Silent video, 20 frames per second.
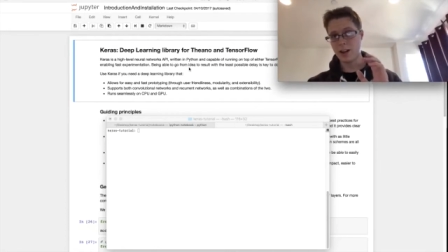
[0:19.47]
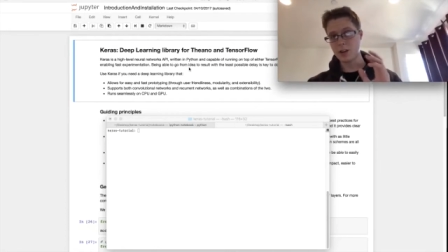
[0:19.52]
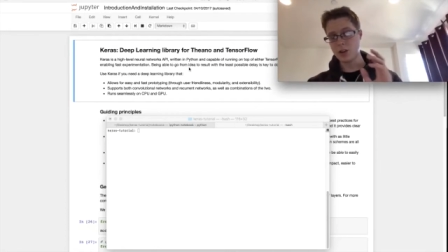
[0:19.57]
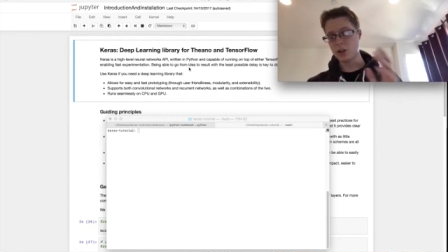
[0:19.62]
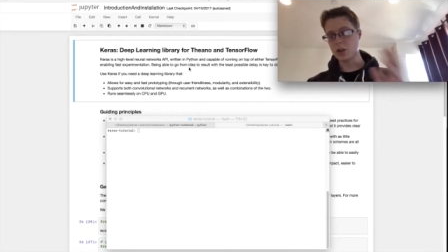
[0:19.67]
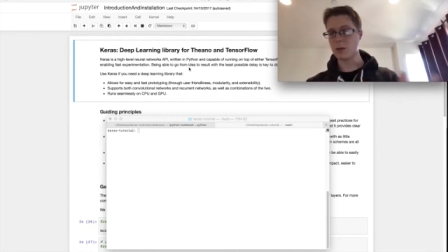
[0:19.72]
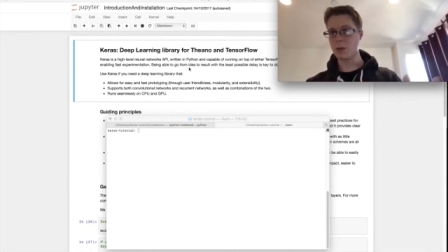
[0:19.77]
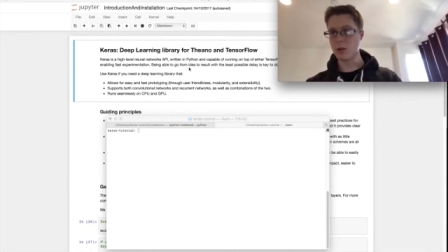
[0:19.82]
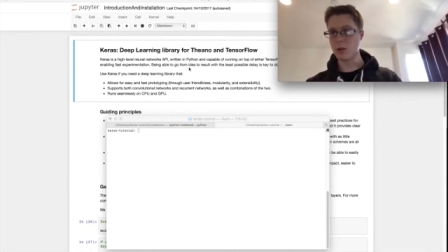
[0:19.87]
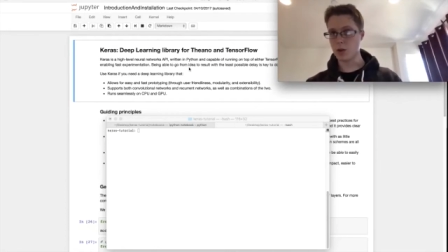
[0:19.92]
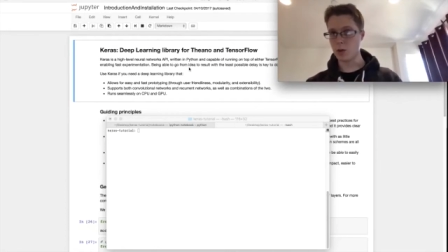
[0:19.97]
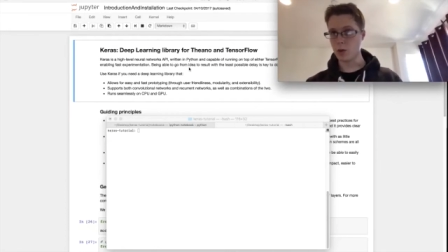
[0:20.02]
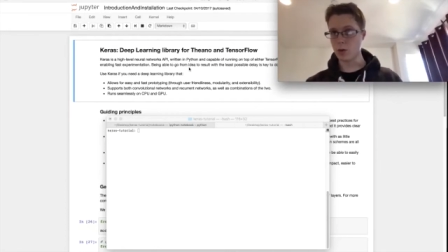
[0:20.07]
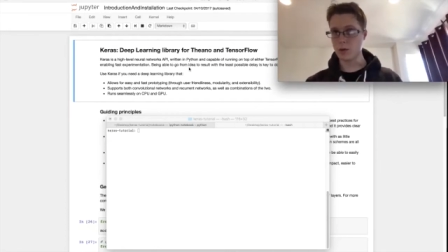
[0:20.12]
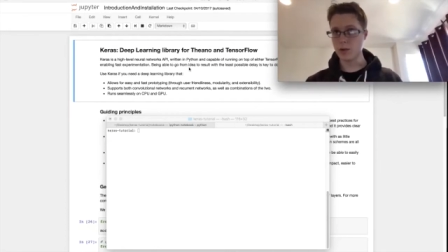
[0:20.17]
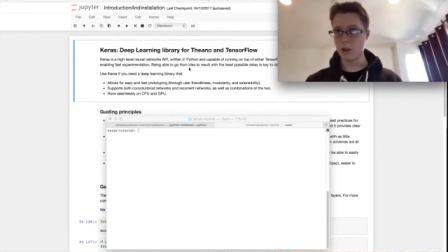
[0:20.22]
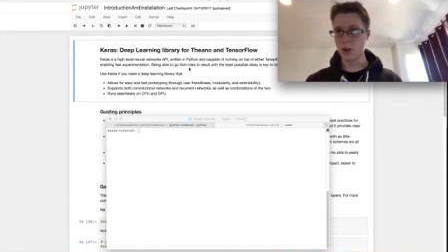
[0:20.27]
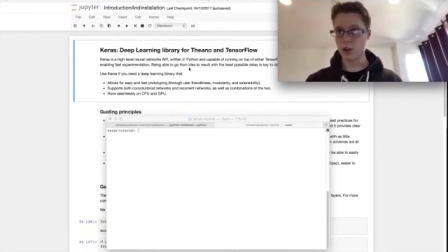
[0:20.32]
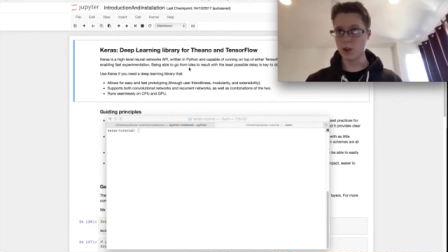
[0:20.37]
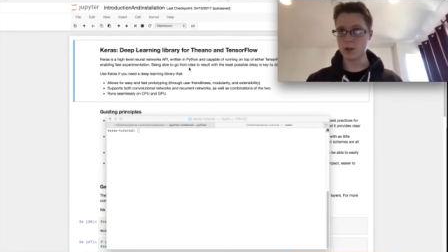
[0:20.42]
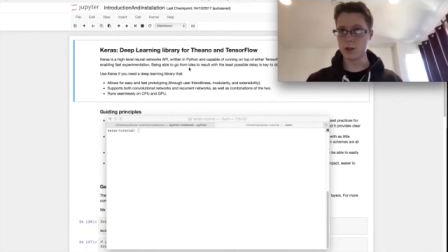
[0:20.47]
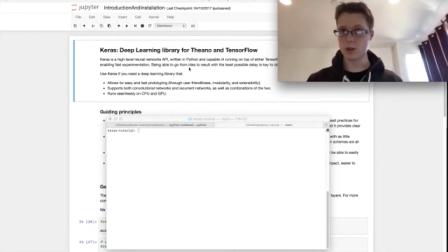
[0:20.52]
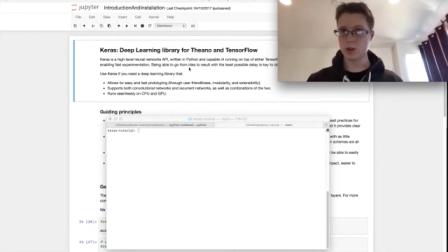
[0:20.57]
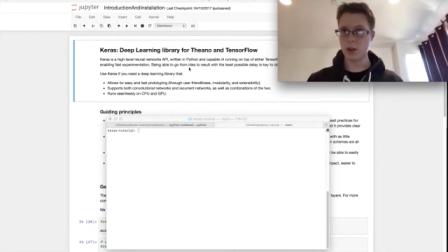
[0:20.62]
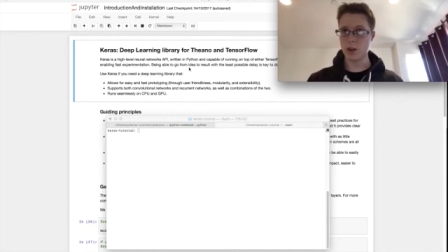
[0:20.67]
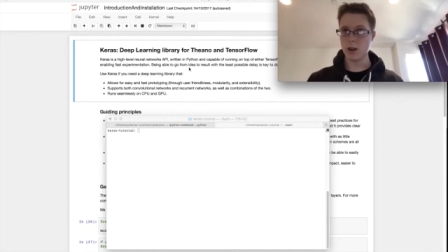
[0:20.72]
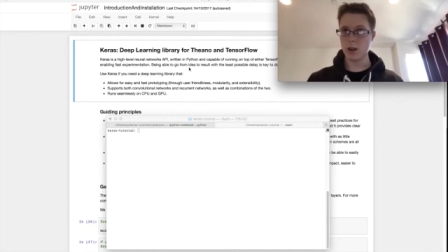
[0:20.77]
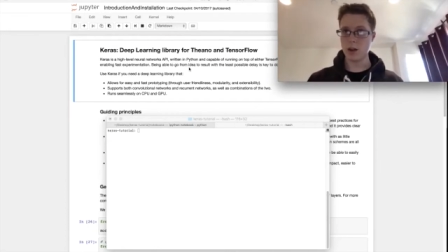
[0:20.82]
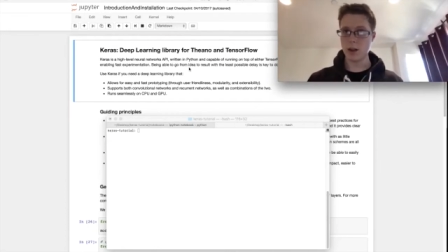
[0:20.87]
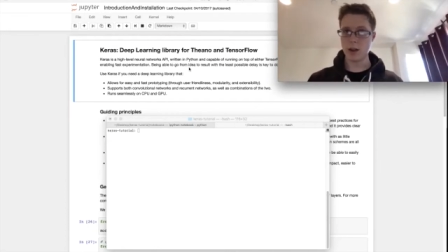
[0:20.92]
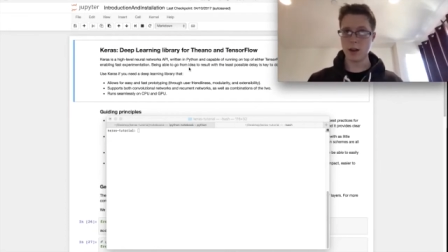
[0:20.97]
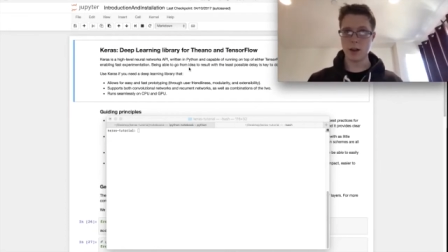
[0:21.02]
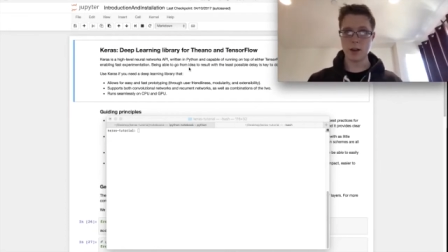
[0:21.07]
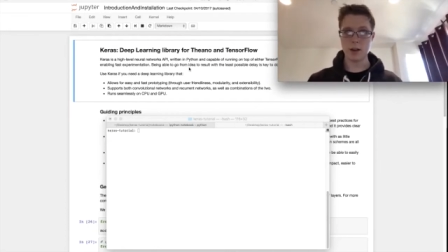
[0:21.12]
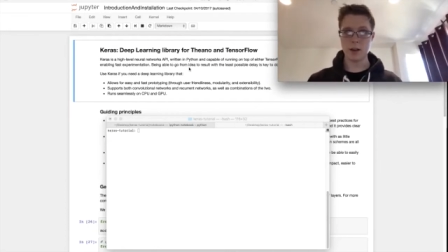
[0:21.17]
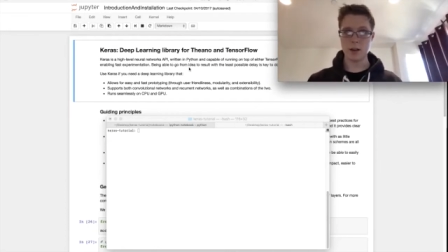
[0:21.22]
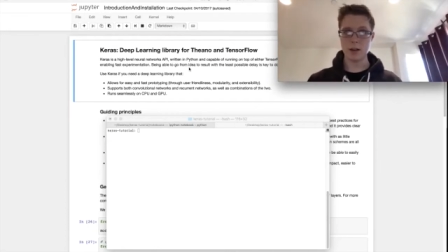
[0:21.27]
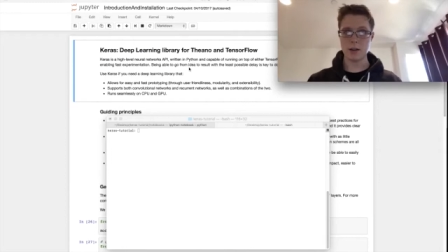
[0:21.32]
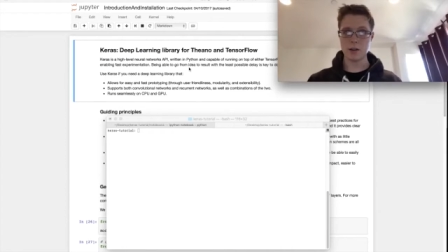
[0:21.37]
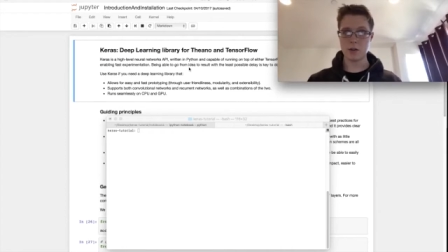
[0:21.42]
just some of the cool features. Uh,
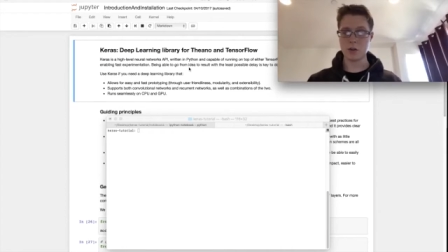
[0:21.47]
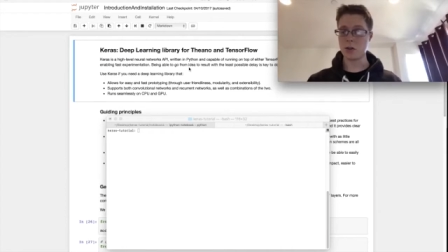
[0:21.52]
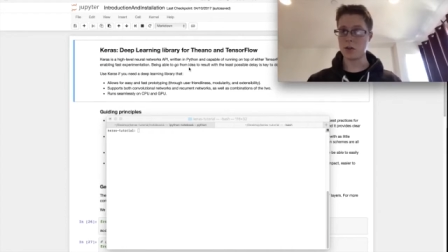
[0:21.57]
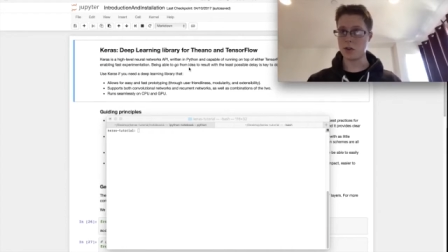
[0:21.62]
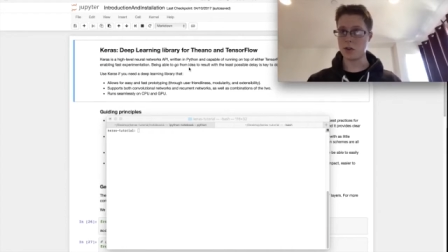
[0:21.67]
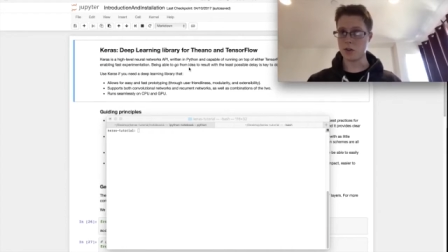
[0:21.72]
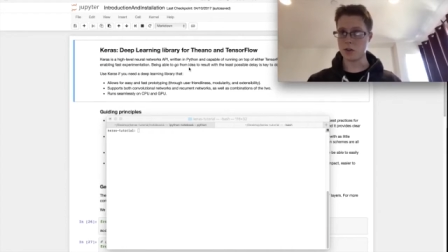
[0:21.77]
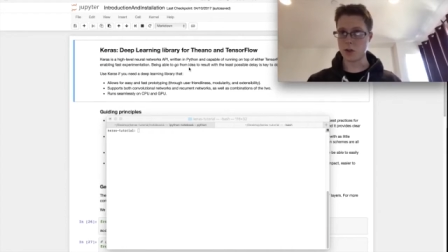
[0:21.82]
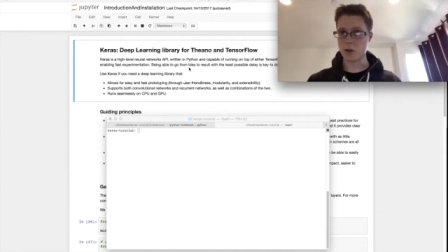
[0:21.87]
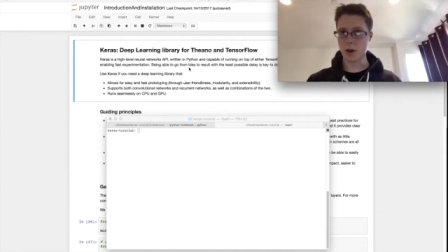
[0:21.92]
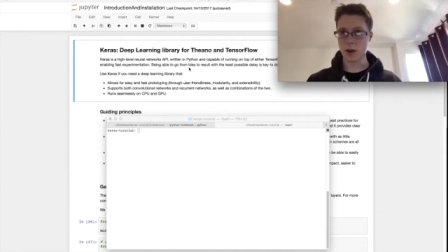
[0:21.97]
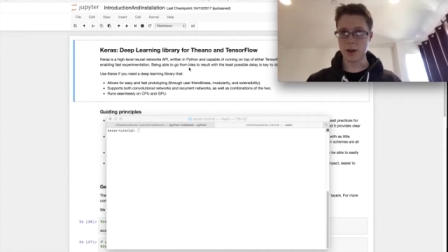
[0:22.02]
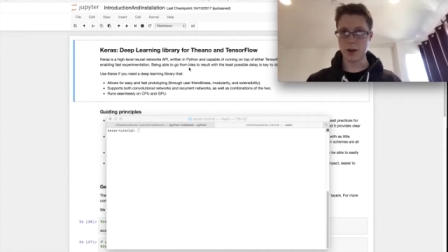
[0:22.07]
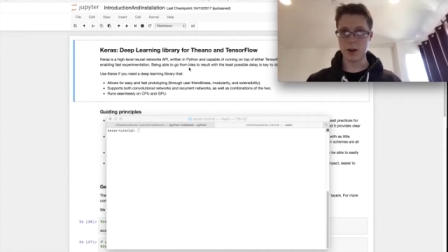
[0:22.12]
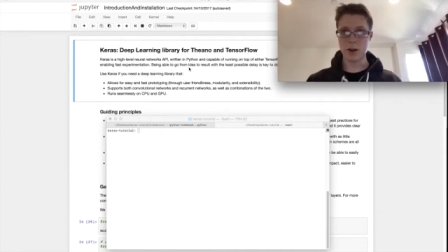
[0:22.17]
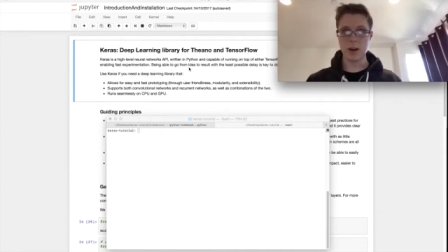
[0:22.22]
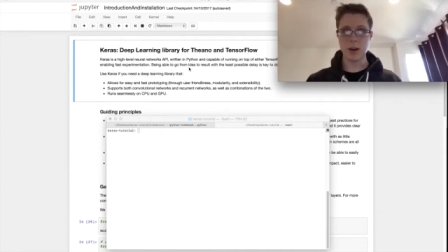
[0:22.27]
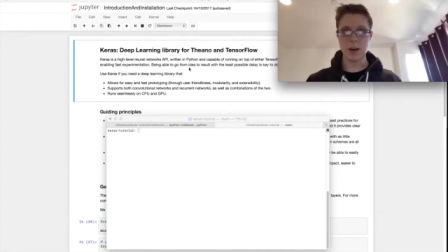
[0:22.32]
so let's get started.